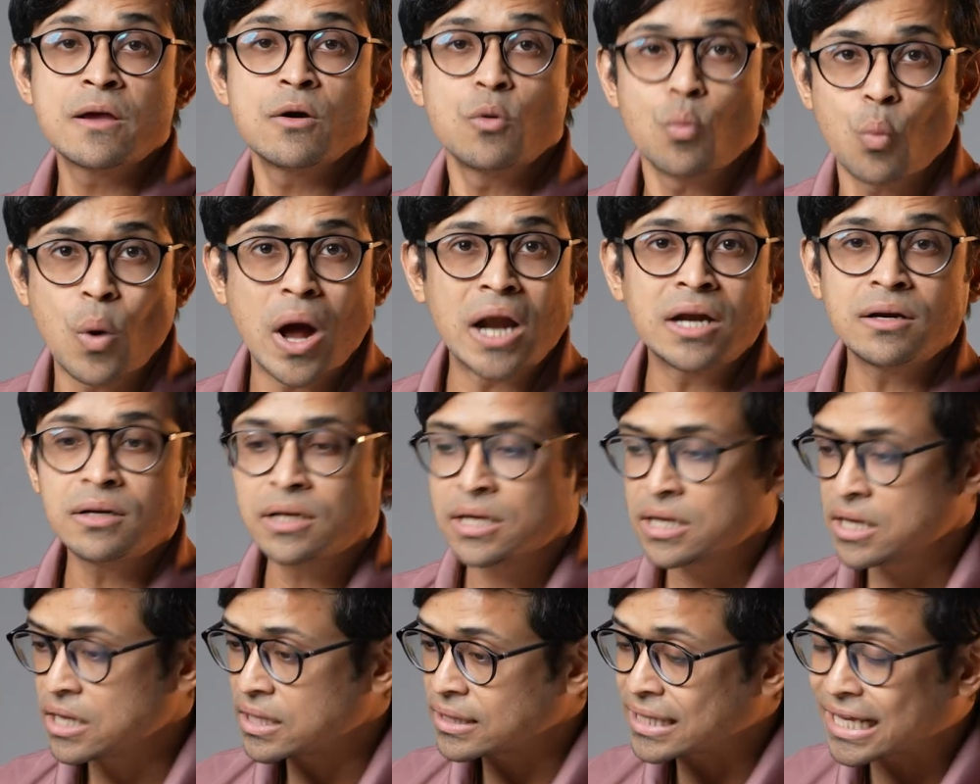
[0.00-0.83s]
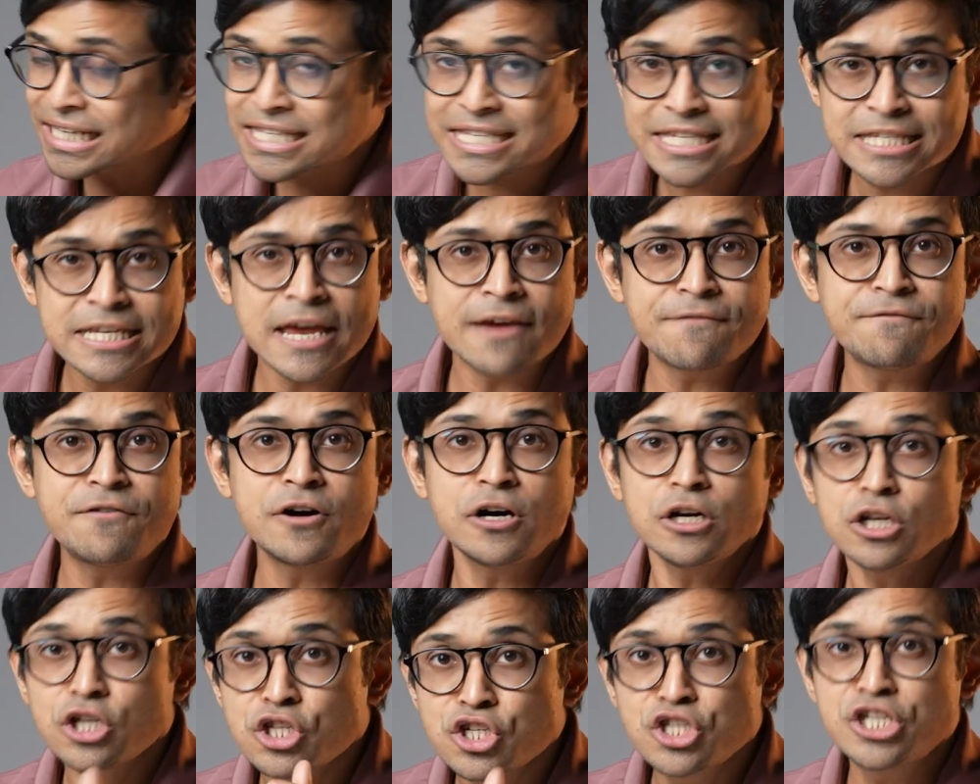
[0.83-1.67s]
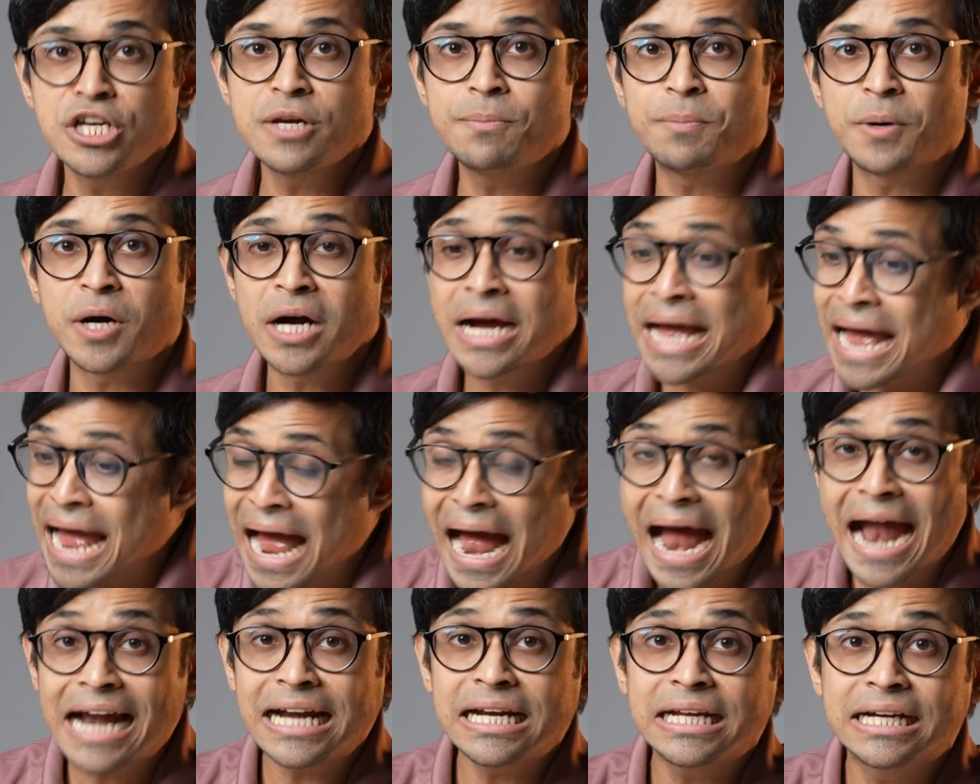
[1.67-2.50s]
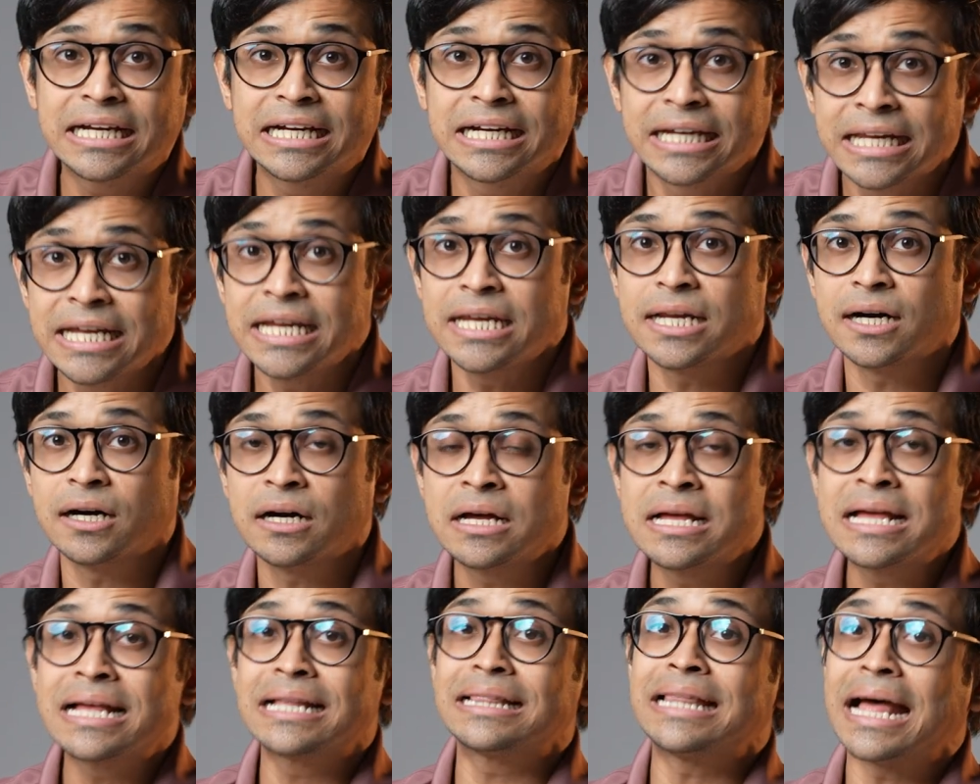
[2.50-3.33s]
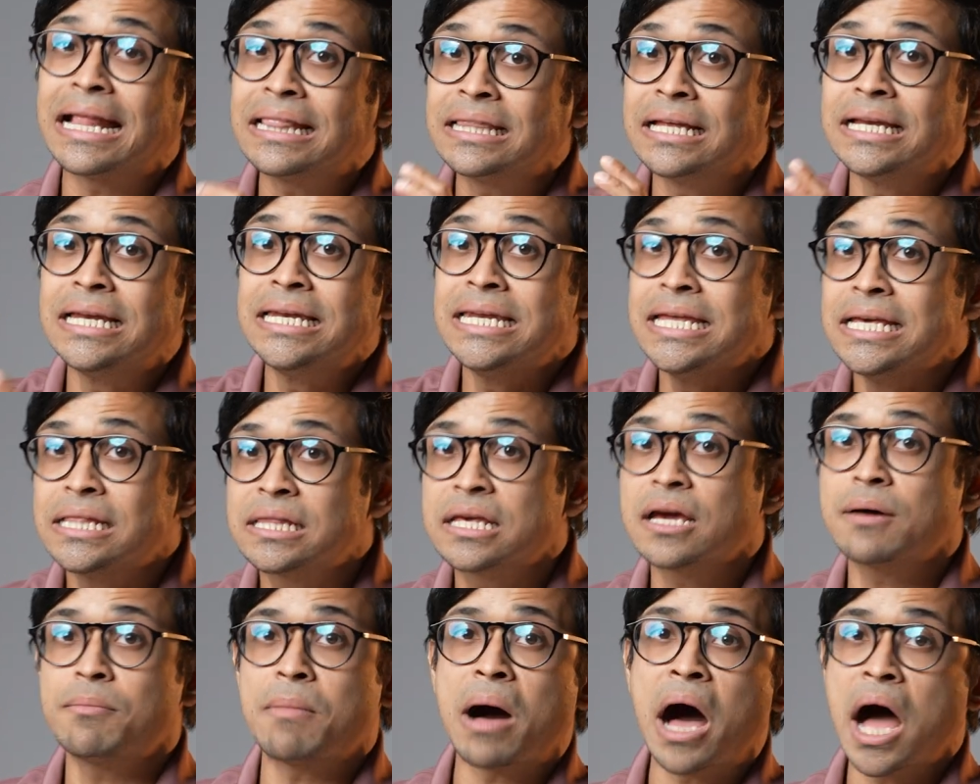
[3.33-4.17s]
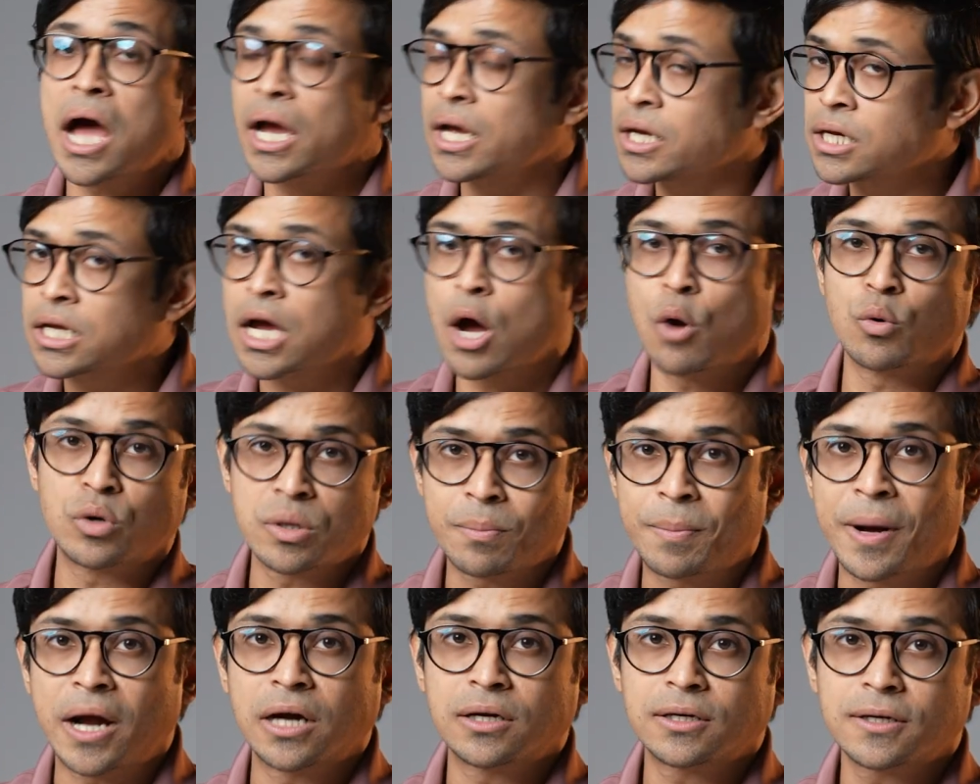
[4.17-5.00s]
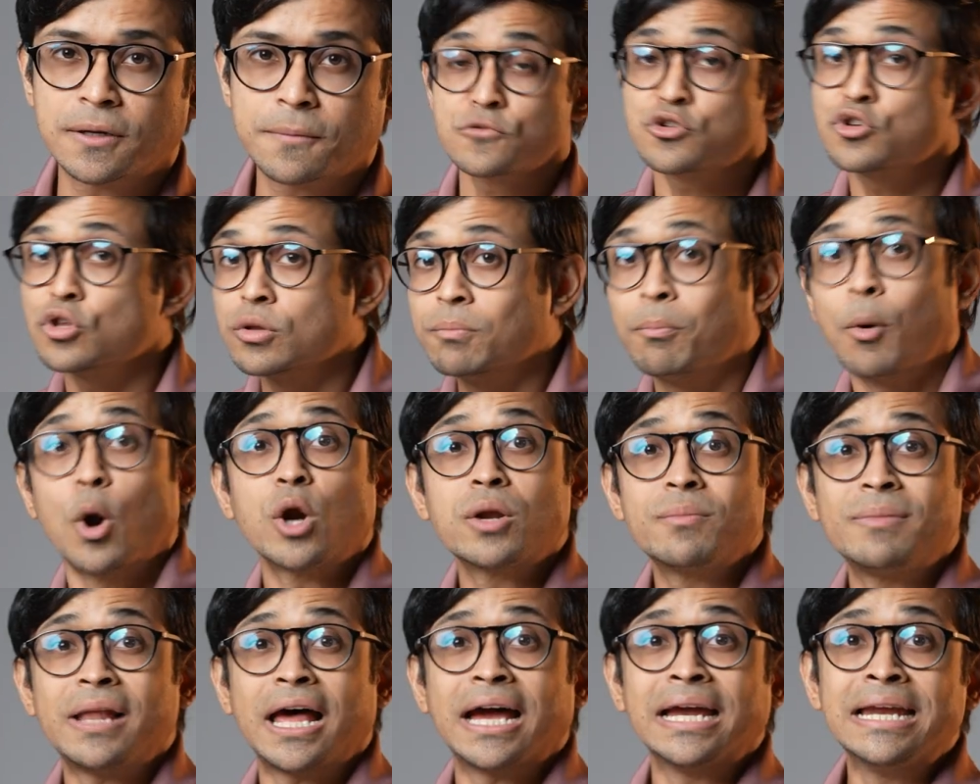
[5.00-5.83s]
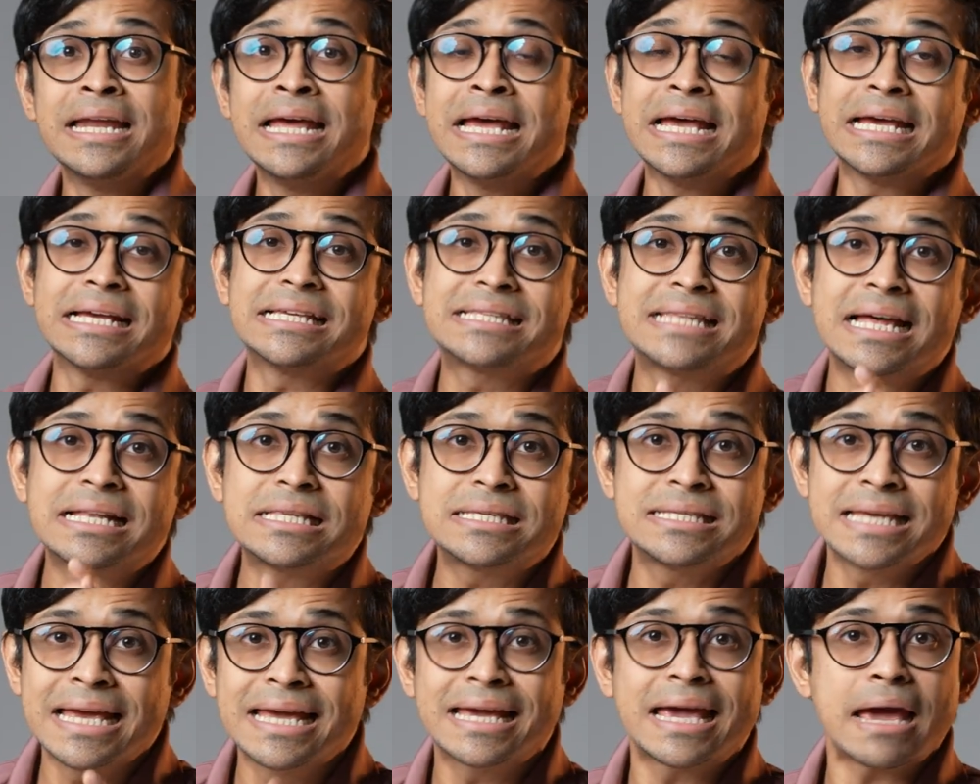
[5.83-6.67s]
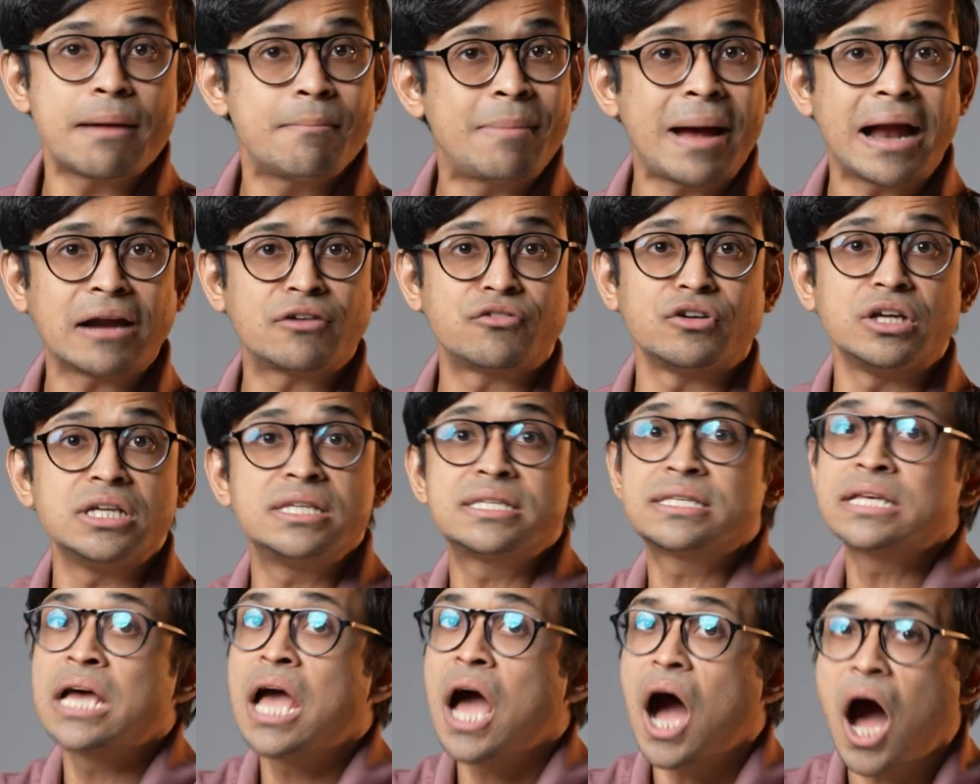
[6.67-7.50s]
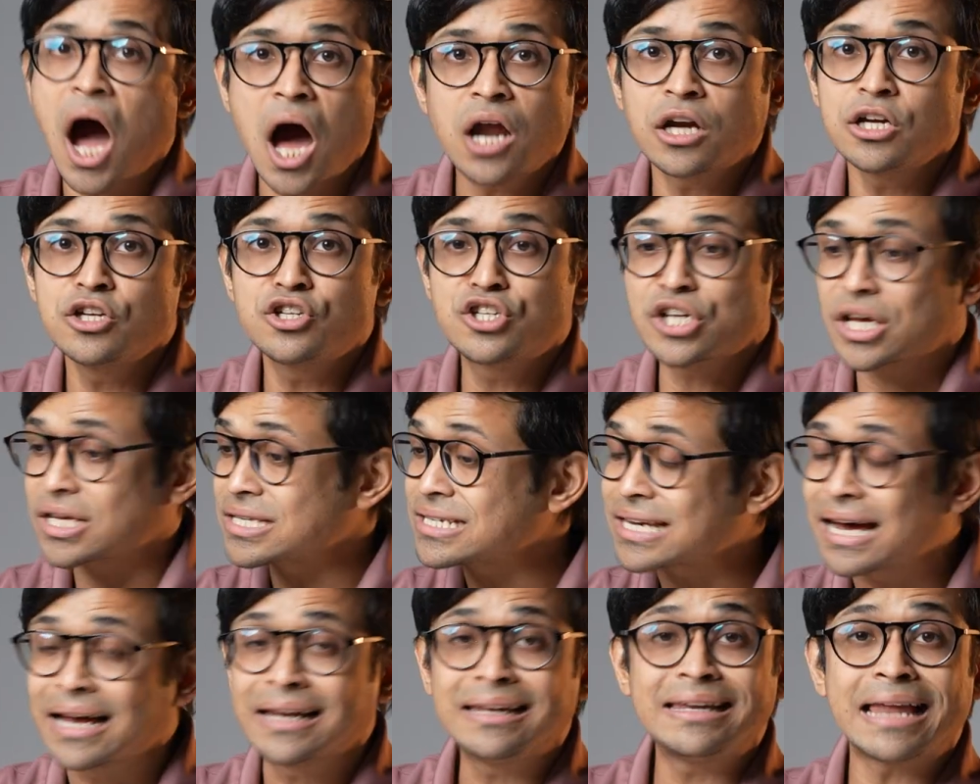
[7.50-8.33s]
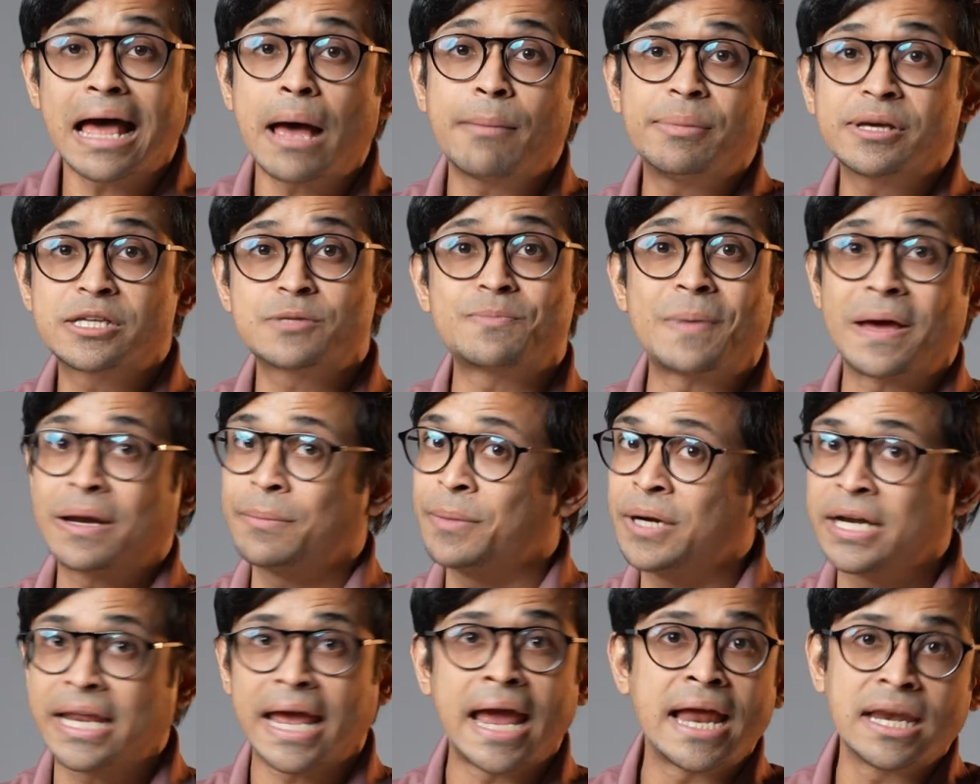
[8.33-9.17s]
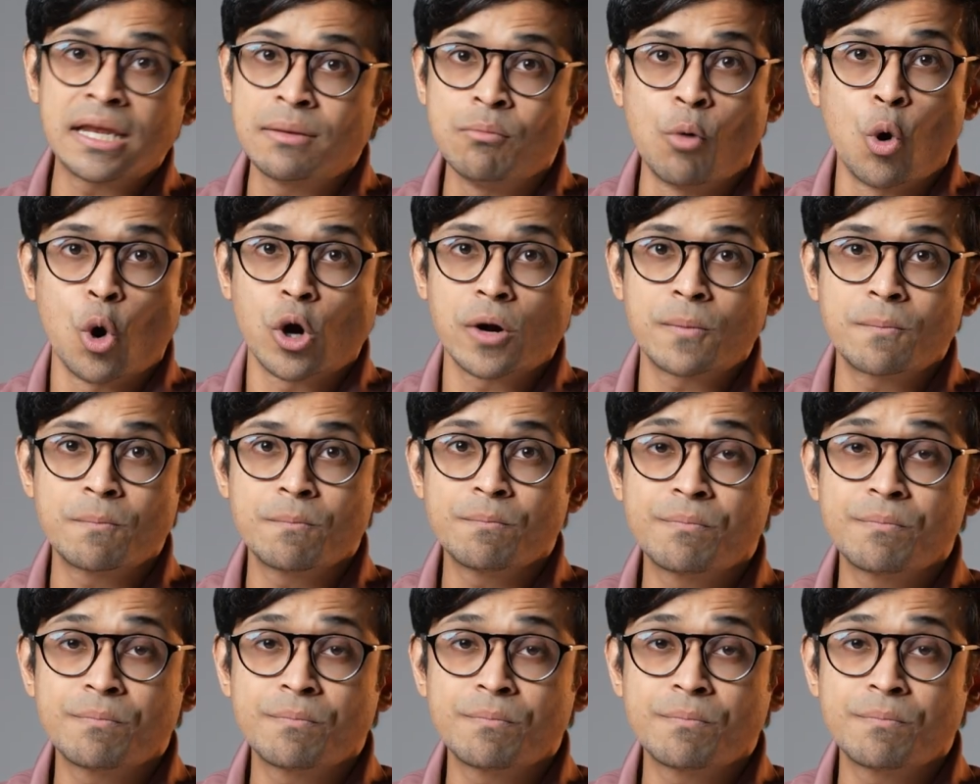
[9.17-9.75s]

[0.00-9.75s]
One that's safer, cheaper and greener than the lithium ion counterpart. So the bottom line is that zinc air batteries aren't just a lab experiment anymore.